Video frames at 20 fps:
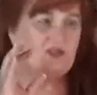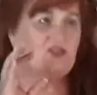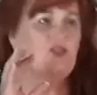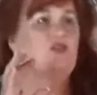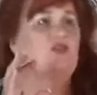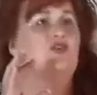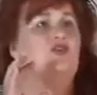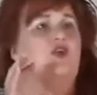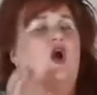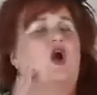
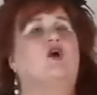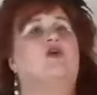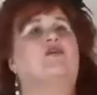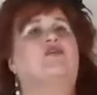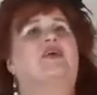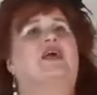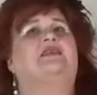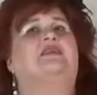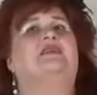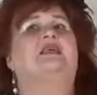to know
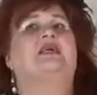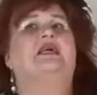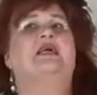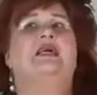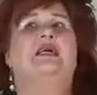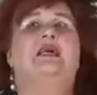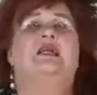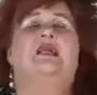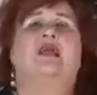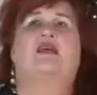that,
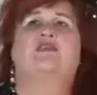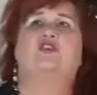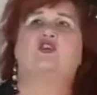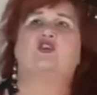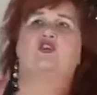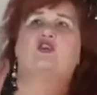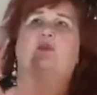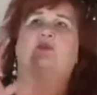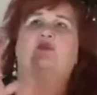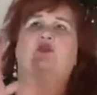like the
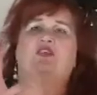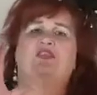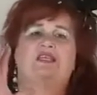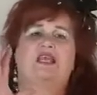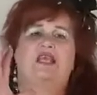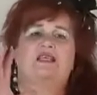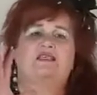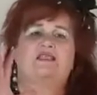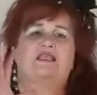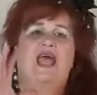scripture
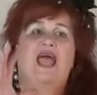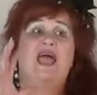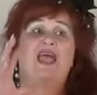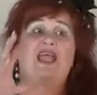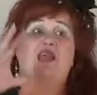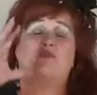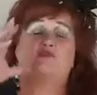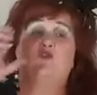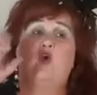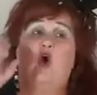says,
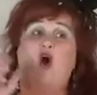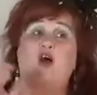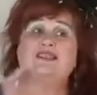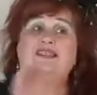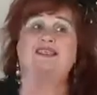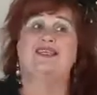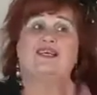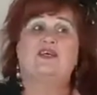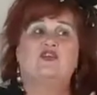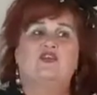if God
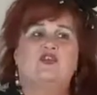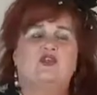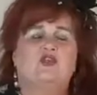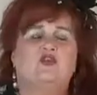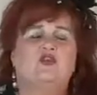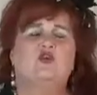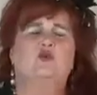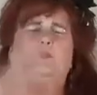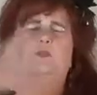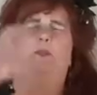tells you
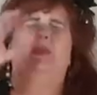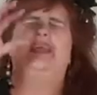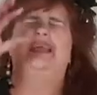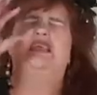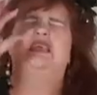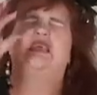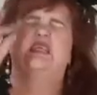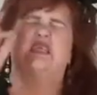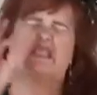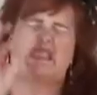to be
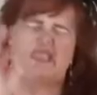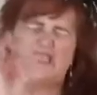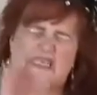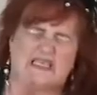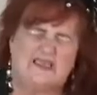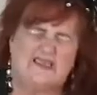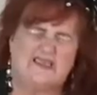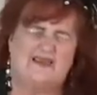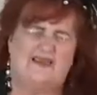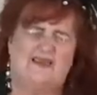
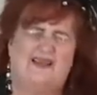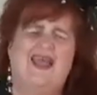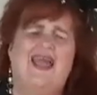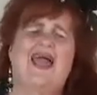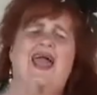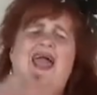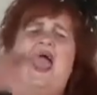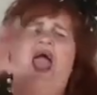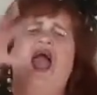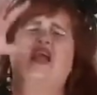still
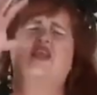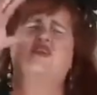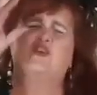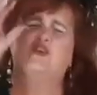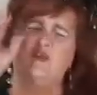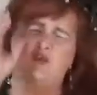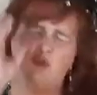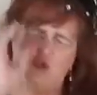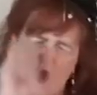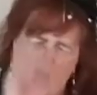
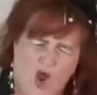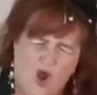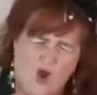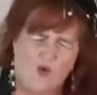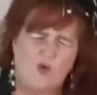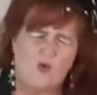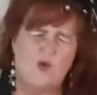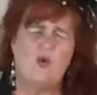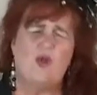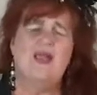and
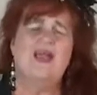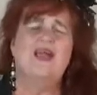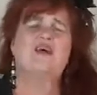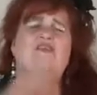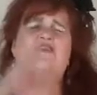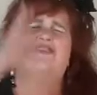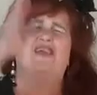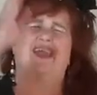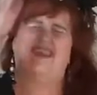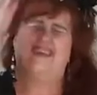know
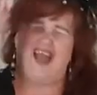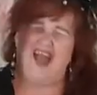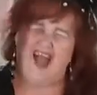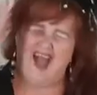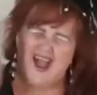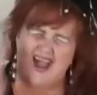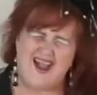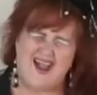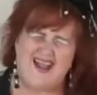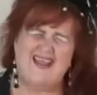that
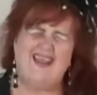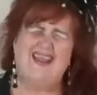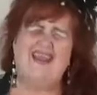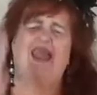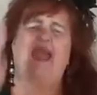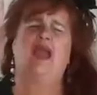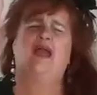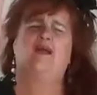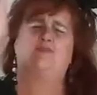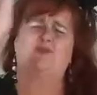I
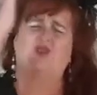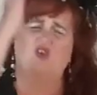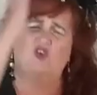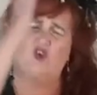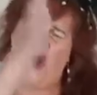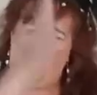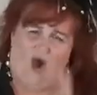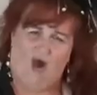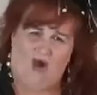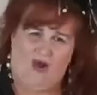am
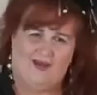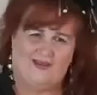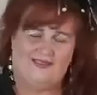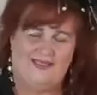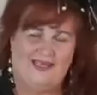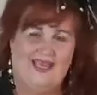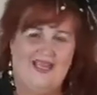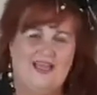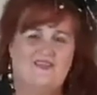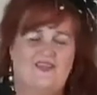God,
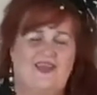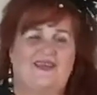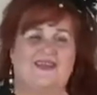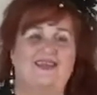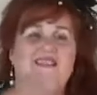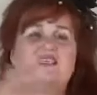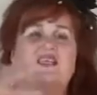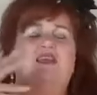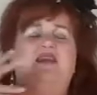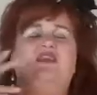that
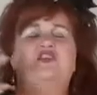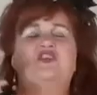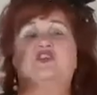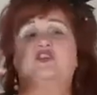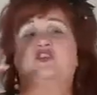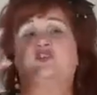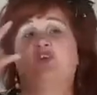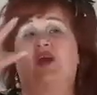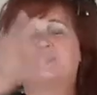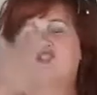is an
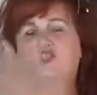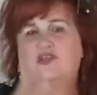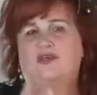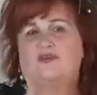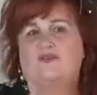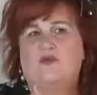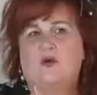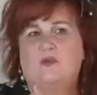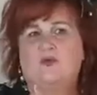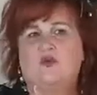
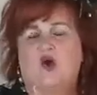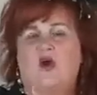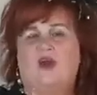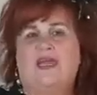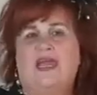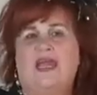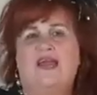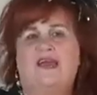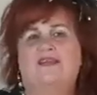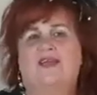instruction from
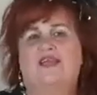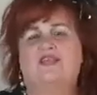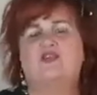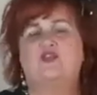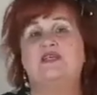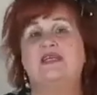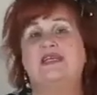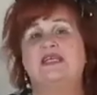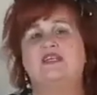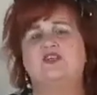God that
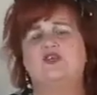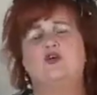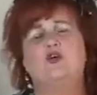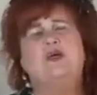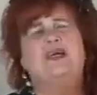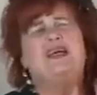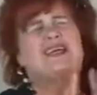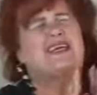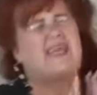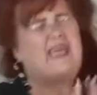you need
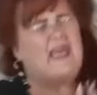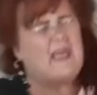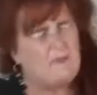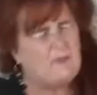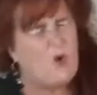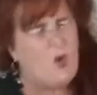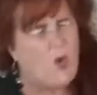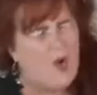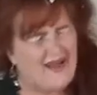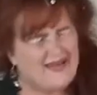to
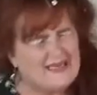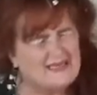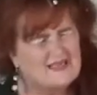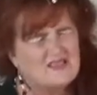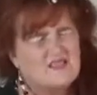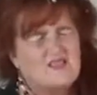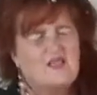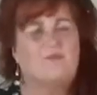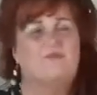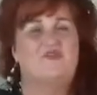keep quiet
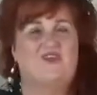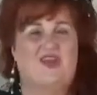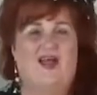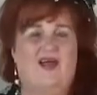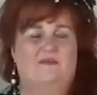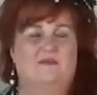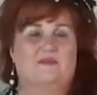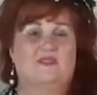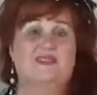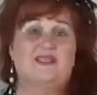
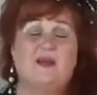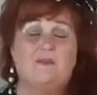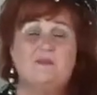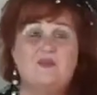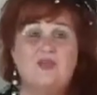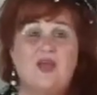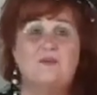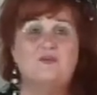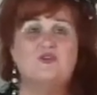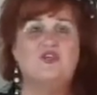sometimes.
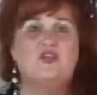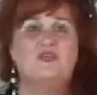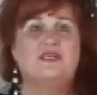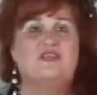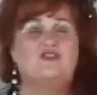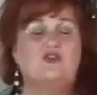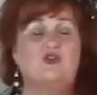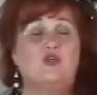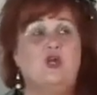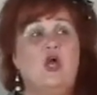Sometimes you
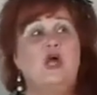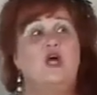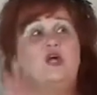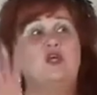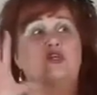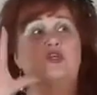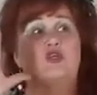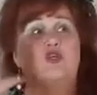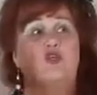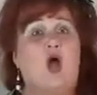need to
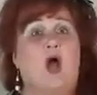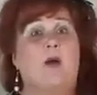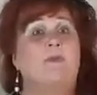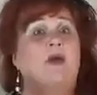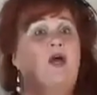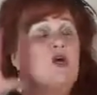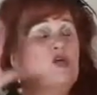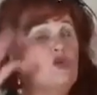stop